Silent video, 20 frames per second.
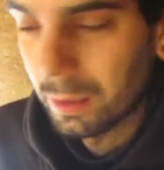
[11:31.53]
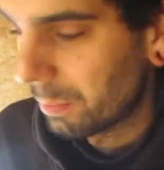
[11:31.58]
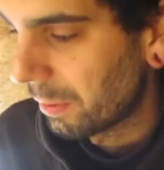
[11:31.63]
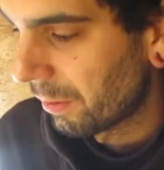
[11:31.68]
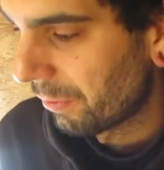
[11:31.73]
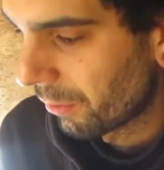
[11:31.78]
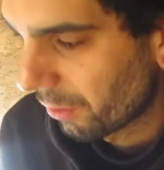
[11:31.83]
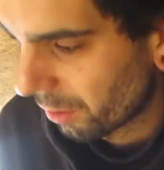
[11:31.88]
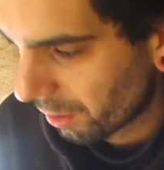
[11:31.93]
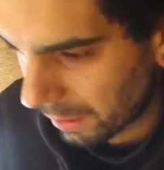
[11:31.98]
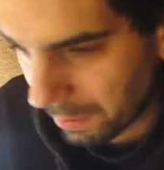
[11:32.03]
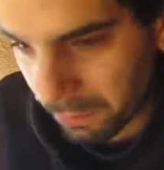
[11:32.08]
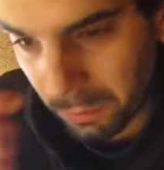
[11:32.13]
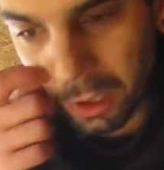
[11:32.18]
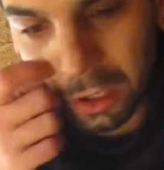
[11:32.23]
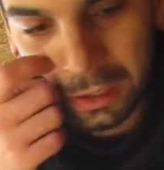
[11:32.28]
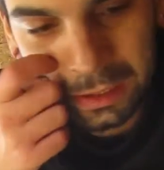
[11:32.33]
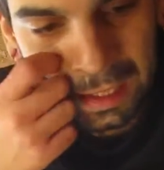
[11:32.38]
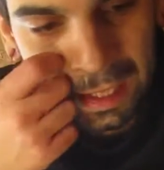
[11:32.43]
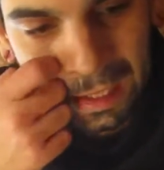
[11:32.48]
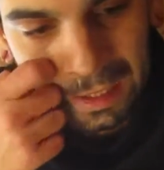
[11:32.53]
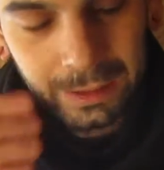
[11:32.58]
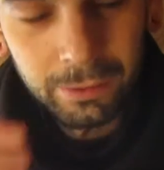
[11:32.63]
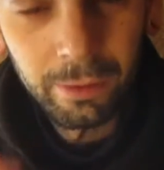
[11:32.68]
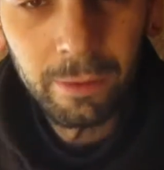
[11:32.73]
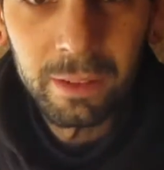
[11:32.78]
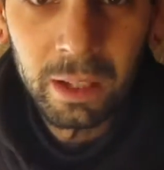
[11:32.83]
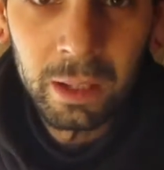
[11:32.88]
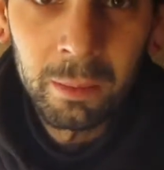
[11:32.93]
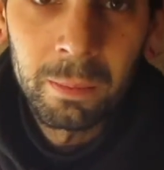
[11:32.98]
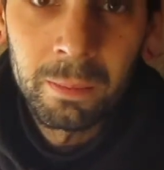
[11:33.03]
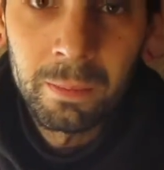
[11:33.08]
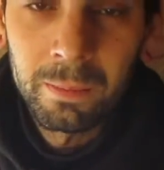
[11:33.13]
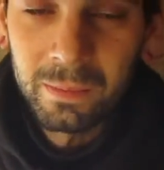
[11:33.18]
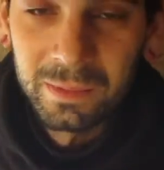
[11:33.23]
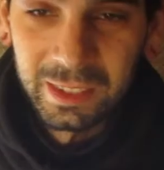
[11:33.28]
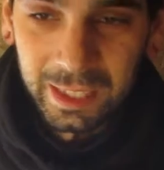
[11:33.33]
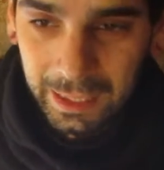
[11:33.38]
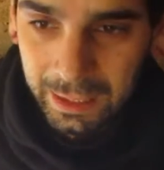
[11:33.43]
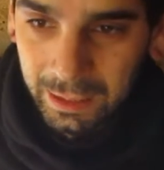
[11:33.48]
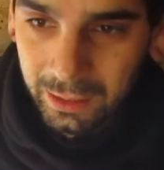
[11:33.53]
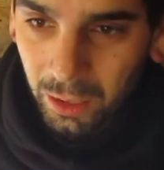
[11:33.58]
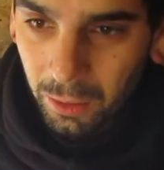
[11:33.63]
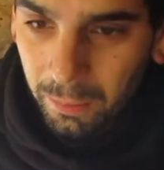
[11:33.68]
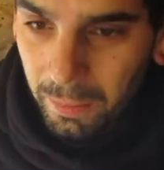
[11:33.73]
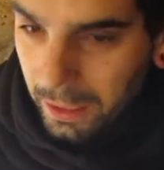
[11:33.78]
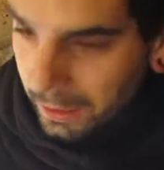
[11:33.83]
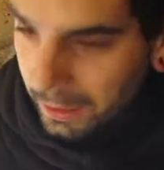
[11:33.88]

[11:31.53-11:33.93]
before I walk the next 15 seconds home.